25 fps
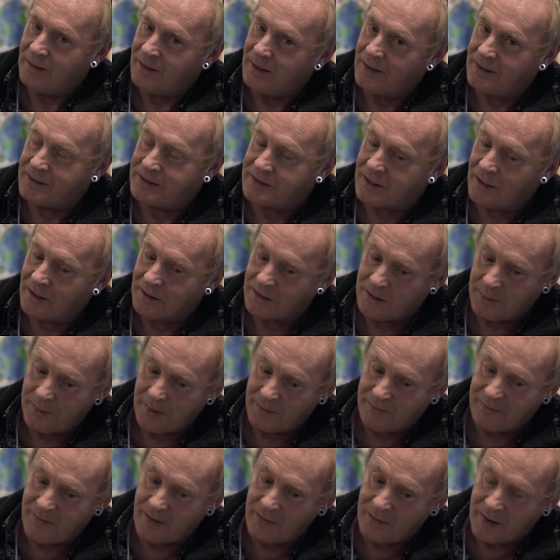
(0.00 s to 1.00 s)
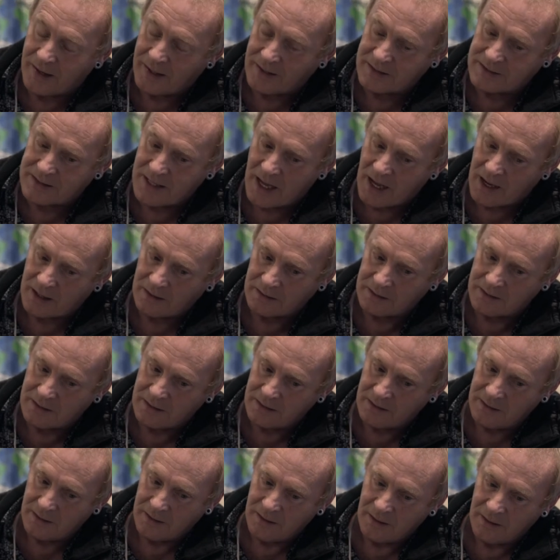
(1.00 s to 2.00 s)
It's got to be very exact.
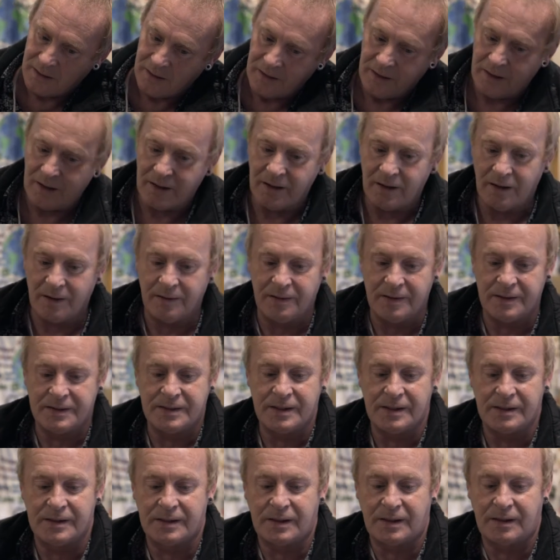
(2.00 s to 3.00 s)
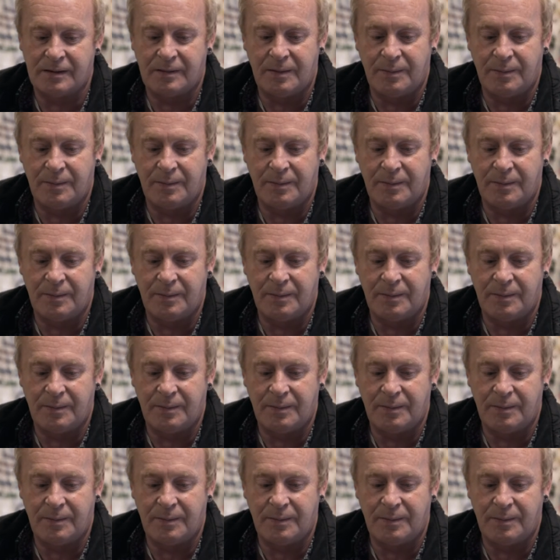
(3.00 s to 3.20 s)
You know, this is.